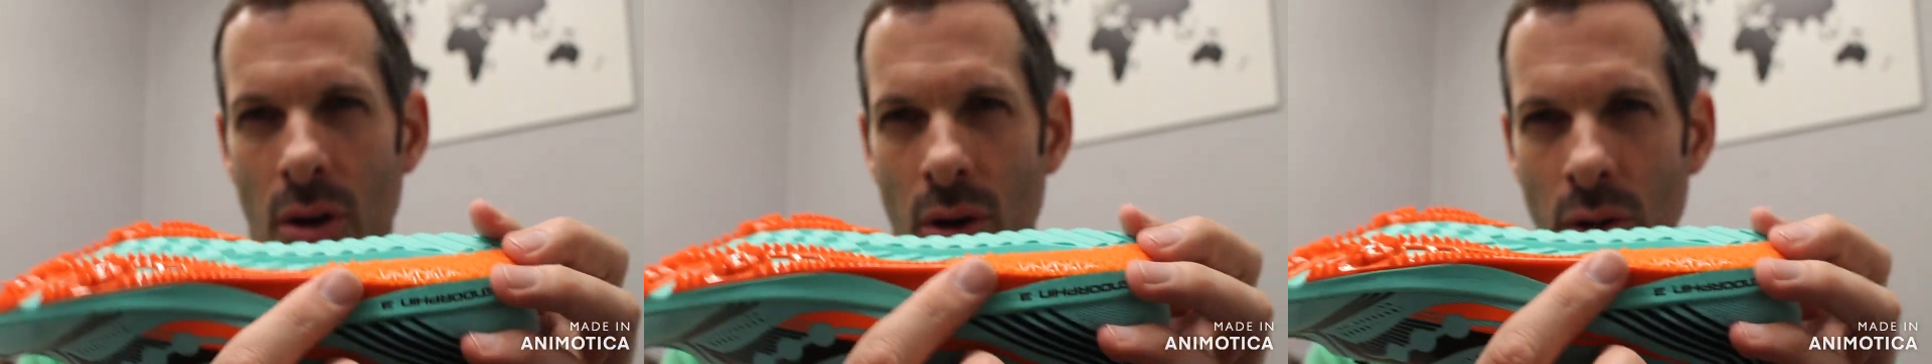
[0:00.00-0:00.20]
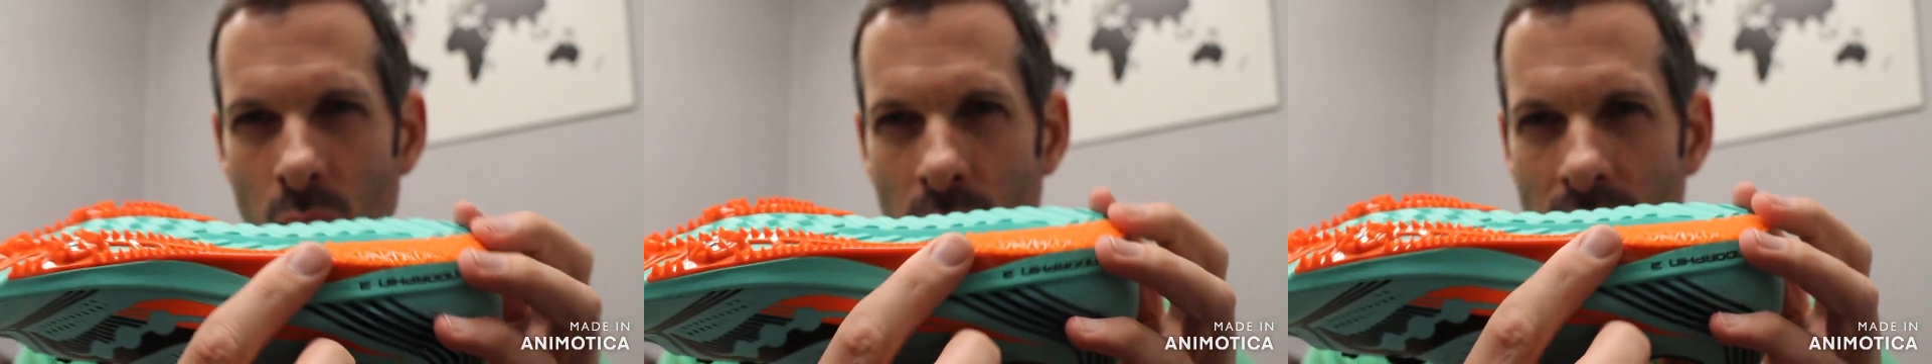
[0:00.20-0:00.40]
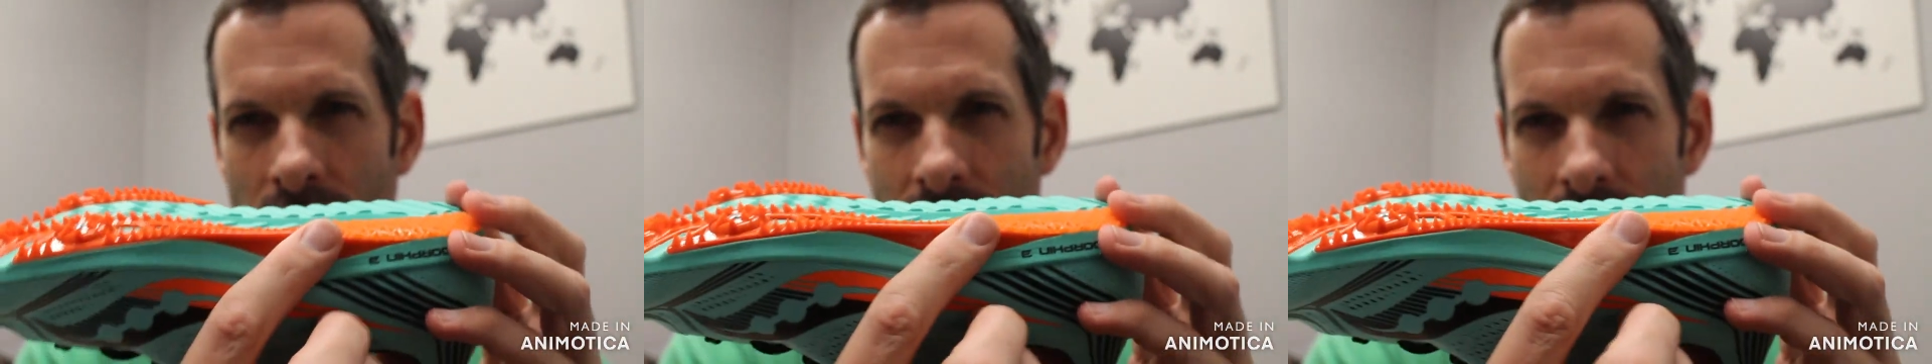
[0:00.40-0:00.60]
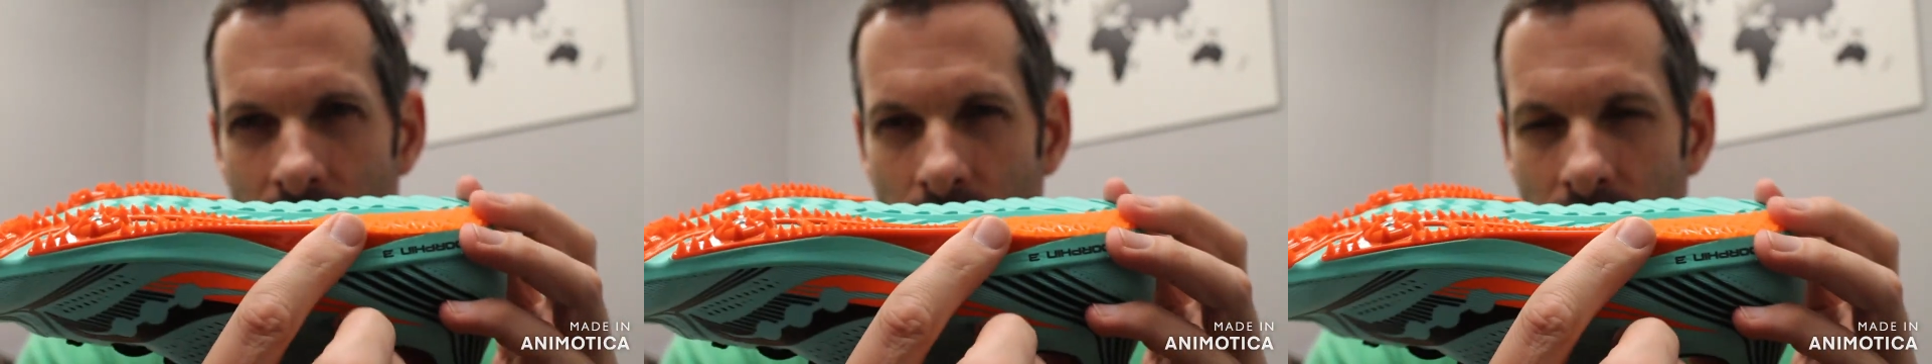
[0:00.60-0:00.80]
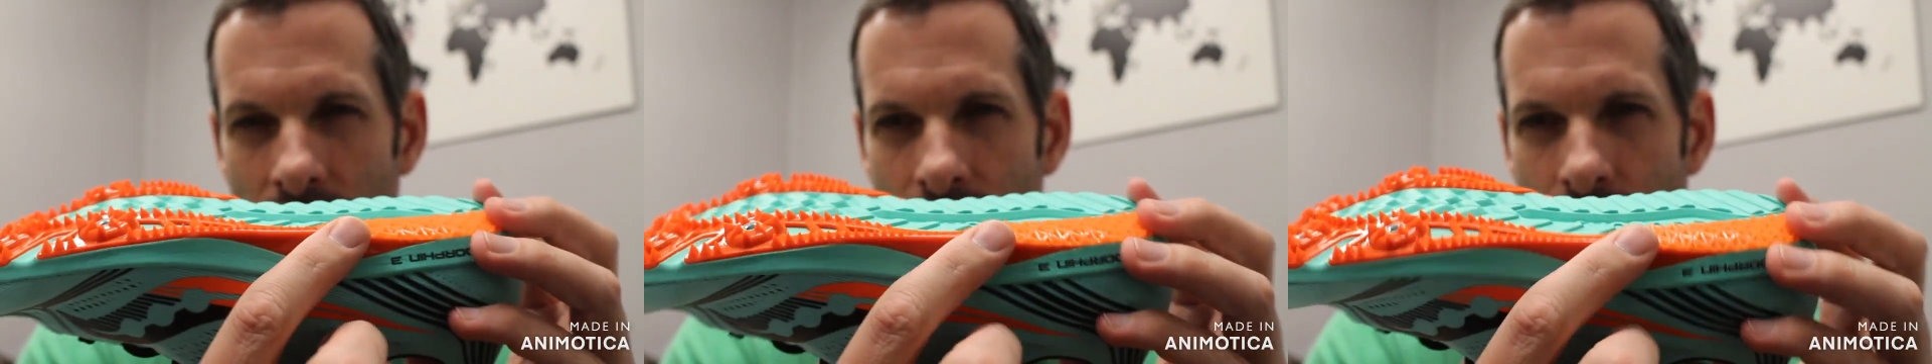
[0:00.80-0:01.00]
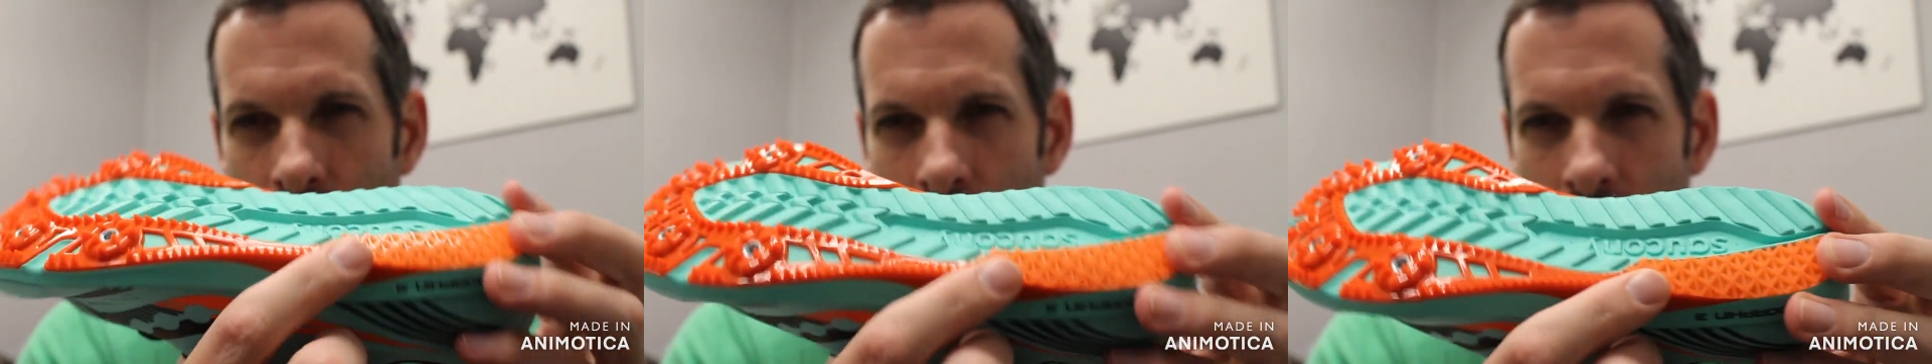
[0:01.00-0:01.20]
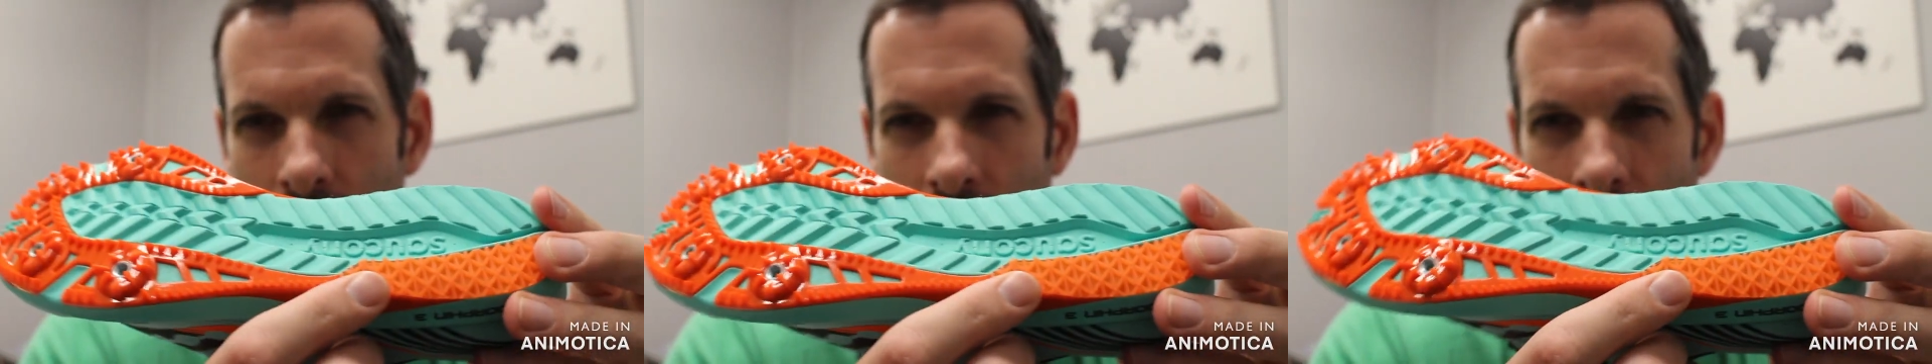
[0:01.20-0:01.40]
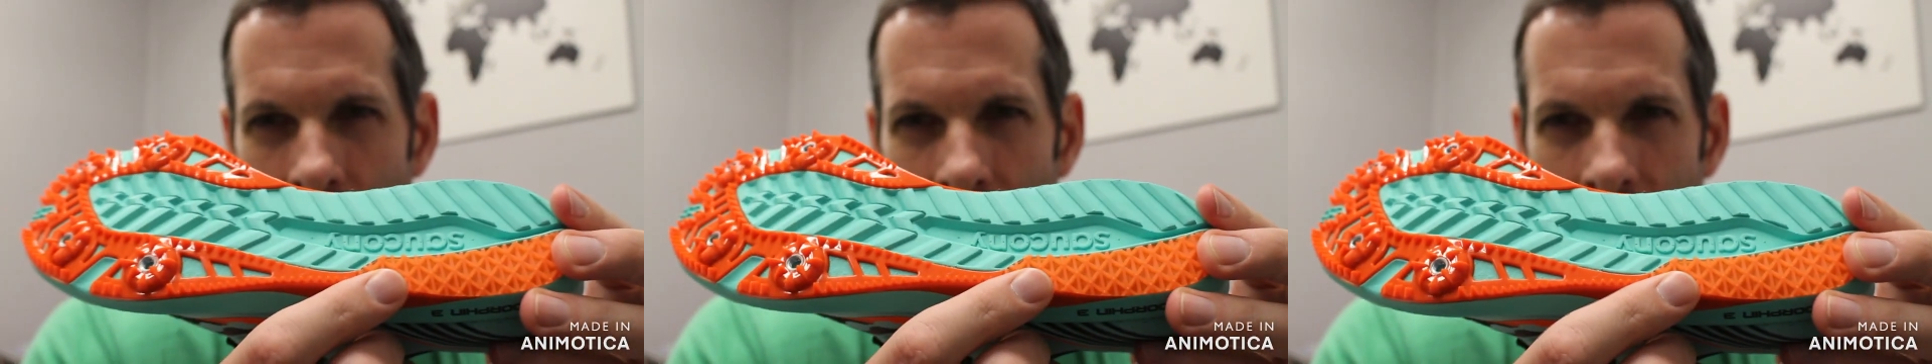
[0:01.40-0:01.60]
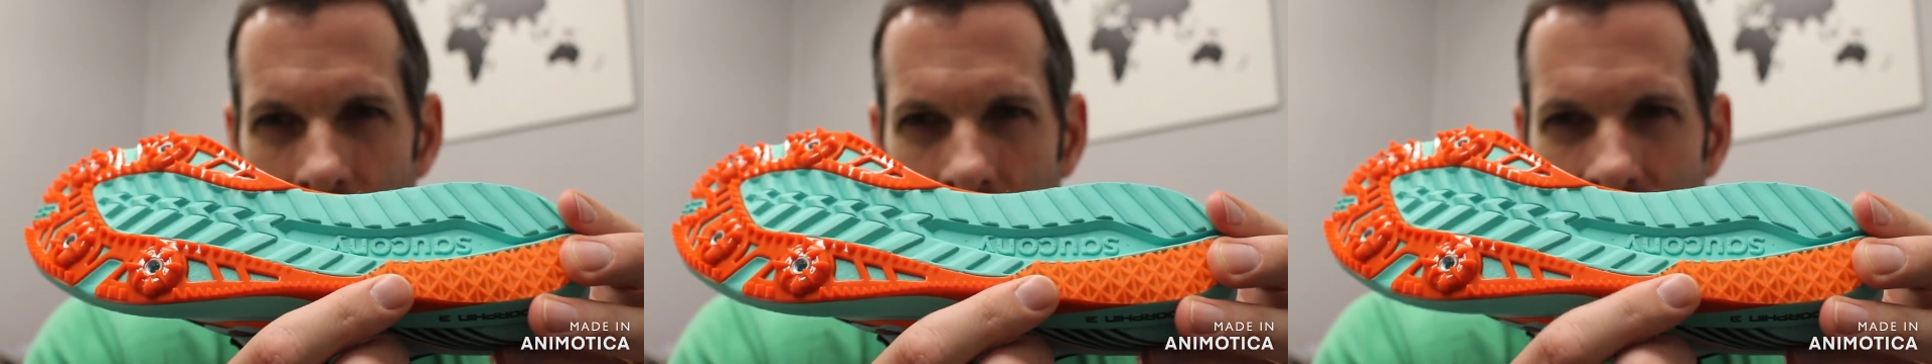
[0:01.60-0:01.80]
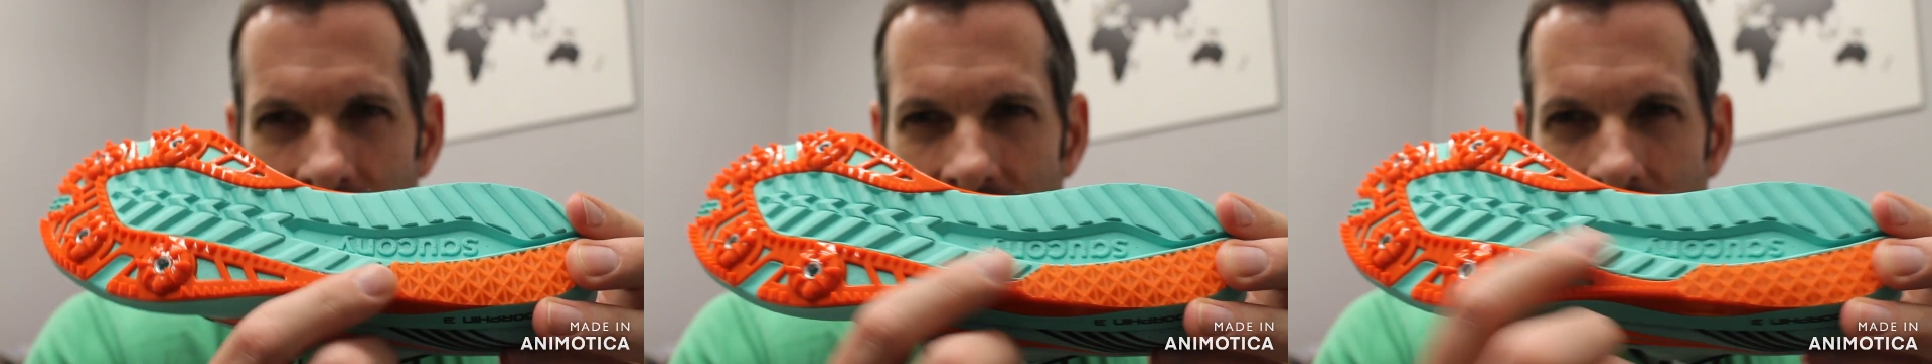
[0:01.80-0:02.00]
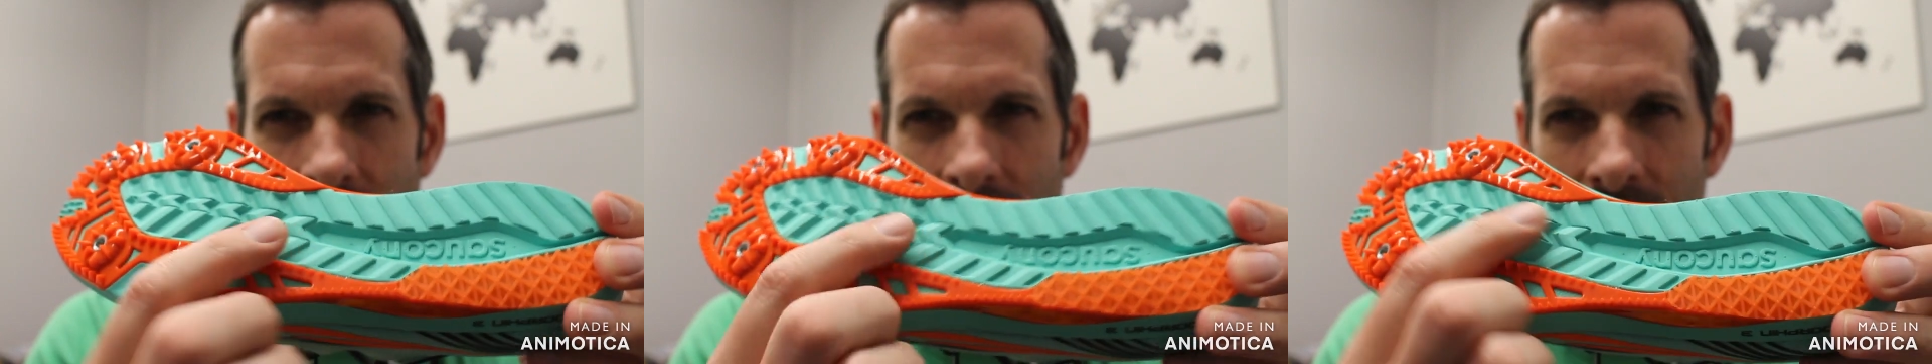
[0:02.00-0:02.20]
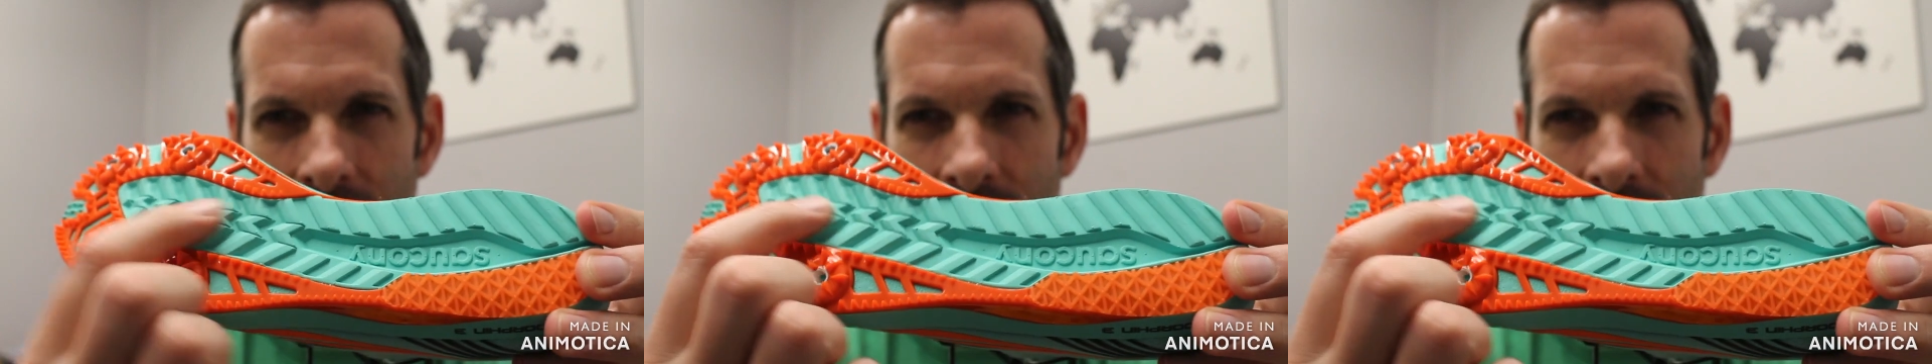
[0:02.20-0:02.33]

all the way to the midfoot on the outside.